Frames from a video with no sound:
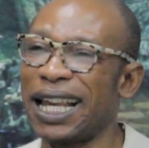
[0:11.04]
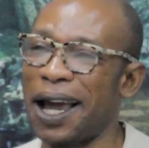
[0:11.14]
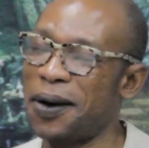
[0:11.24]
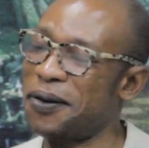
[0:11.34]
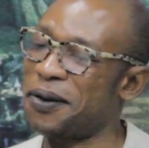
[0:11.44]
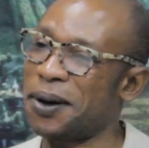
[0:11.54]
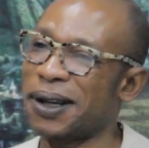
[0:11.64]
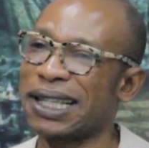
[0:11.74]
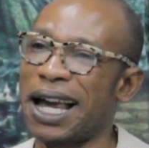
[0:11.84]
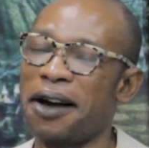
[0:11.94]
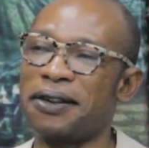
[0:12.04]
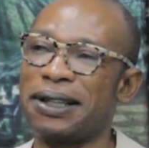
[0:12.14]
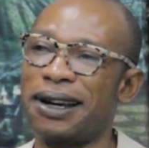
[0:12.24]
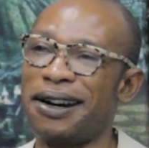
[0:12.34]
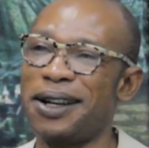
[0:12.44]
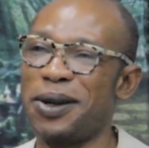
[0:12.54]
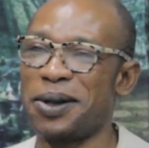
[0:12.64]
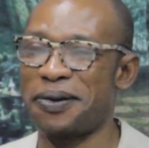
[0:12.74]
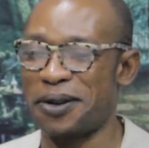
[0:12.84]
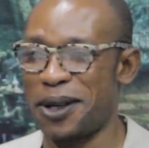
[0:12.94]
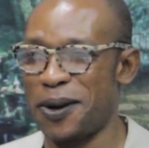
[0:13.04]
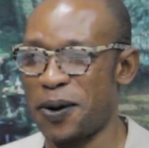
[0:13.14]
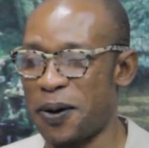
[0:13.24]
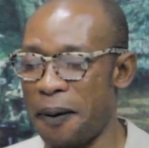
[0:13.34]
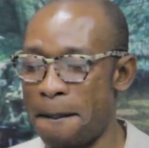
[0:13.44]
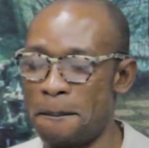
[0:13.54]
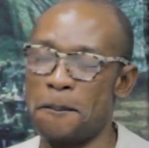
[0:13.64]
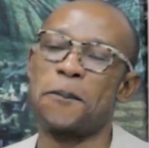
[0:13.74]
and of course, I have a cheering news for you.